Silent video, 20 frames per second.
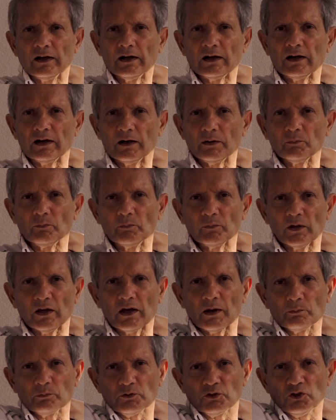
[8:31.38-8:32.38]
arm
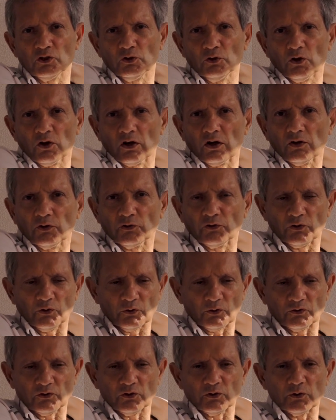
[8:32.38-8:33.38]
come too close
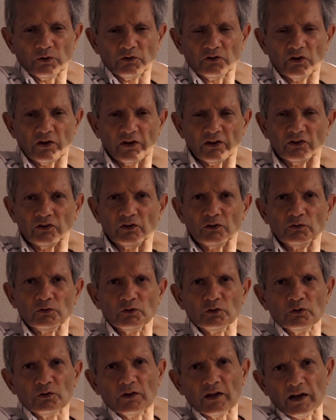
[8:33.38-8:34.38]
to your chest. If
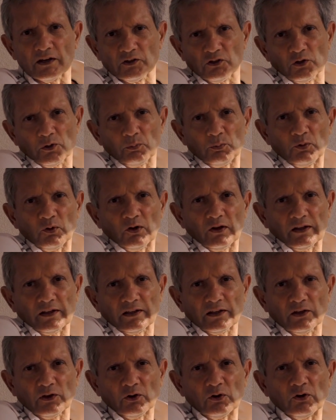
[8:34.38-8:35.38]
you do that, you're
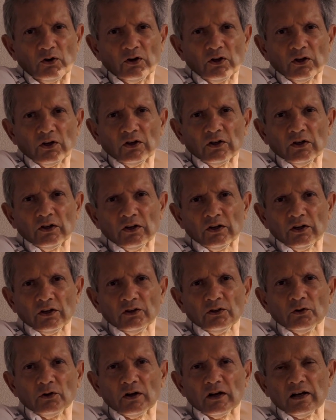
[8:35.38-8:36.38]
pulling your
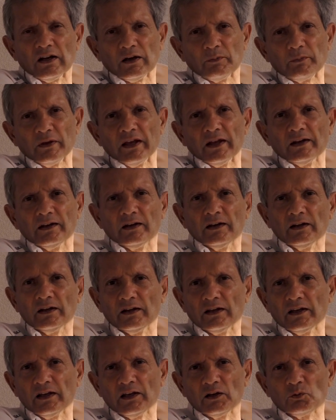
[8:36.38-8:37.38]
club
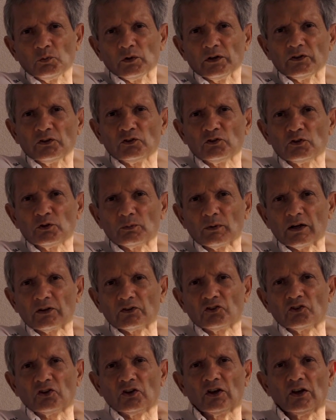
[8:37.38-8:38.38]
inwards too
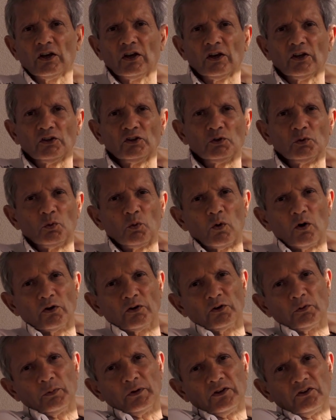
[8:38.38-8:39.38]
much. You want
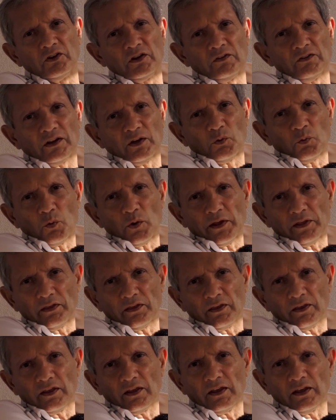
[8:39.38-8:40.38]
to be achieving width,
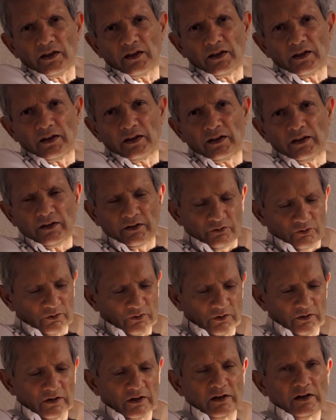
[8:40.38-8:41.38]
so
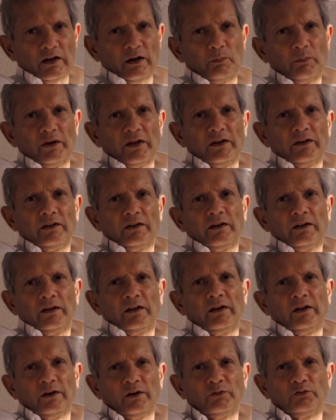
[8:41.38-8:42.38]
a little bit
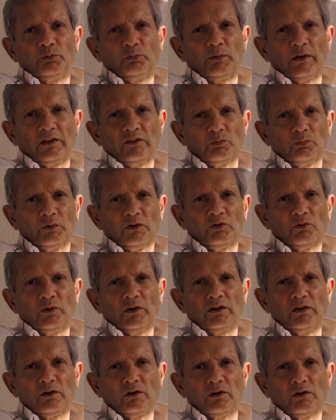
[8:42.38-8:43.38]
of space
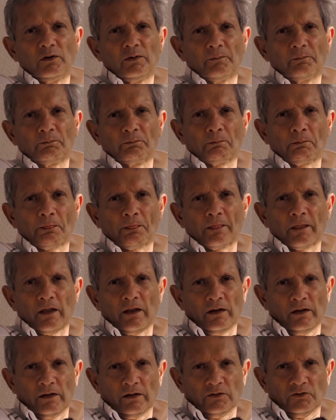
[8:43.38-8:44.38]
between your
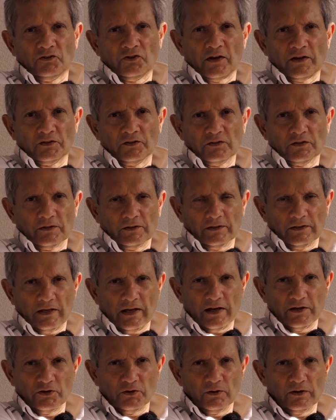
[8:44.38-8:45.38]
chest
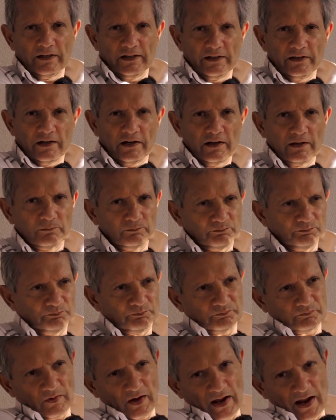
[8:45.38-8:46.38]
and your lead arm
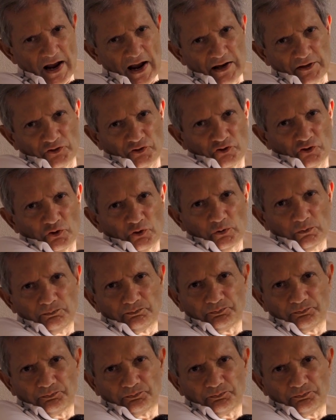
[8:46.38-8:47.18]
as you